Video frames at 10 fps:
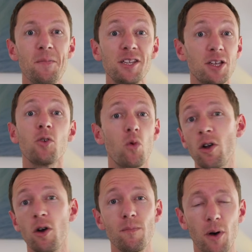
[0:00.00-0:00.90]
It's gonna
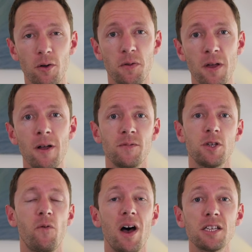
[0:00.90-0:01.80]
work on both.
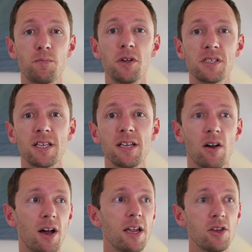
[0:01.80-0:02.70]
So for us personally,
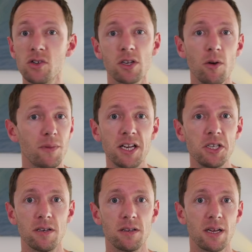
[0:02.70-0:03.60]
I use a
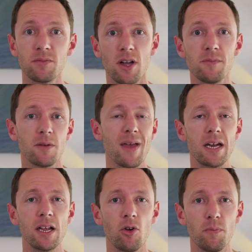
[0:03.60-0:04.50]
combination. Sometimes I'm
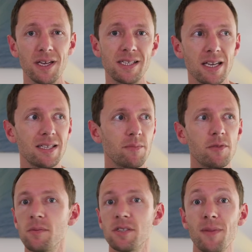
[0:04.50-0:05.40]
editing on PC,
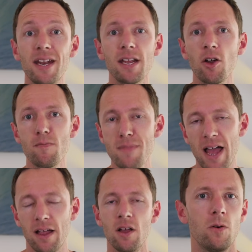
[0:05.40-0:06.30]
sometimes I'm editing on
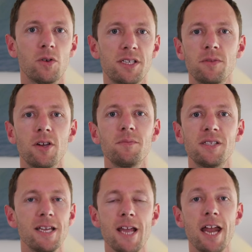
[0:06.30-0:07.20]
Mac, or
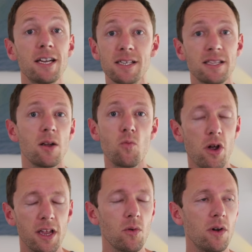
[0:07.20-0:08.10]
sometimes the editors that I'm
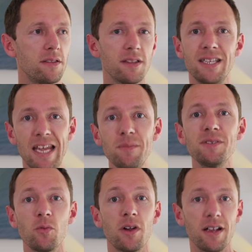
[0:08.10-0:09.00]
working with and the teams
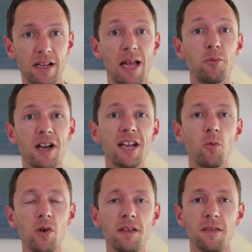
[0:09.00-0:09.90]
that we're
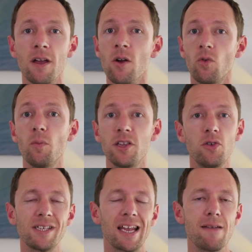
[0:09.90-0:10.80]
collaborating with will be
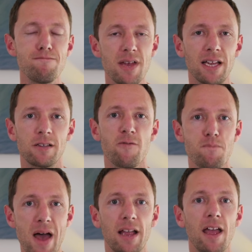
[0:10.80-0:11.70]
using a mix of
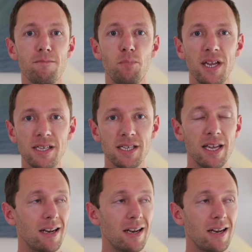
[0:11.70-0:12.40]
Mac and PC.